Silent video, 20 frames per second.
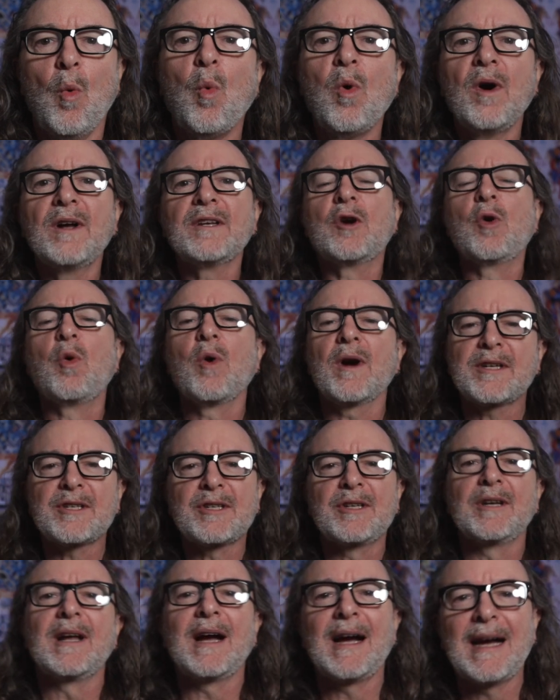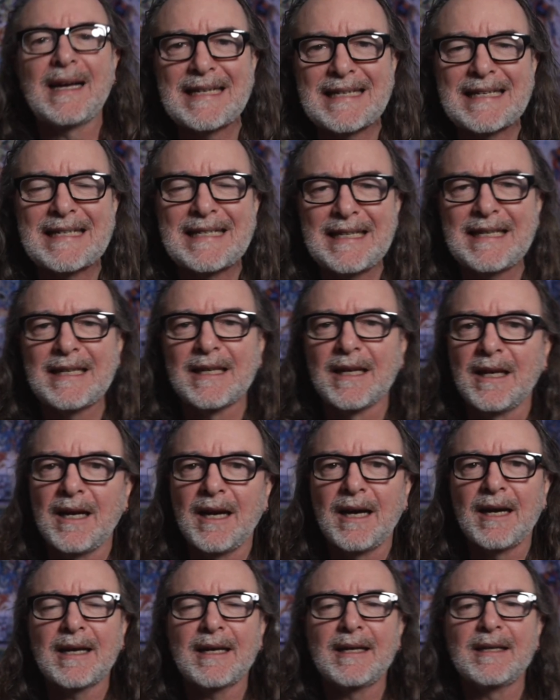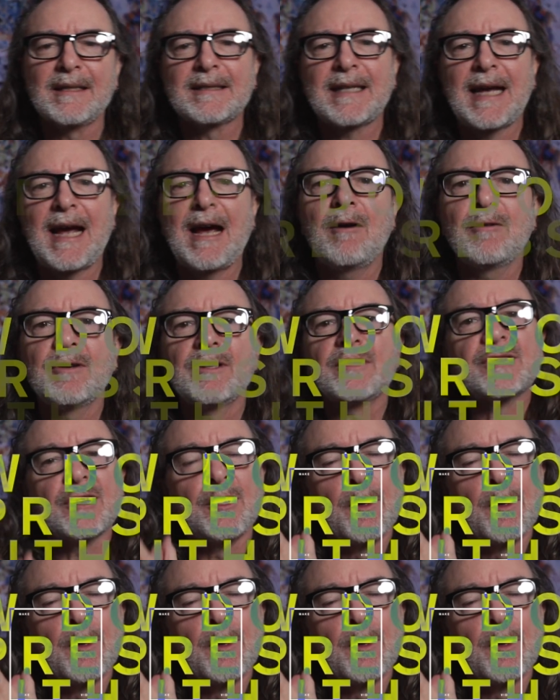One question I see a lot is how does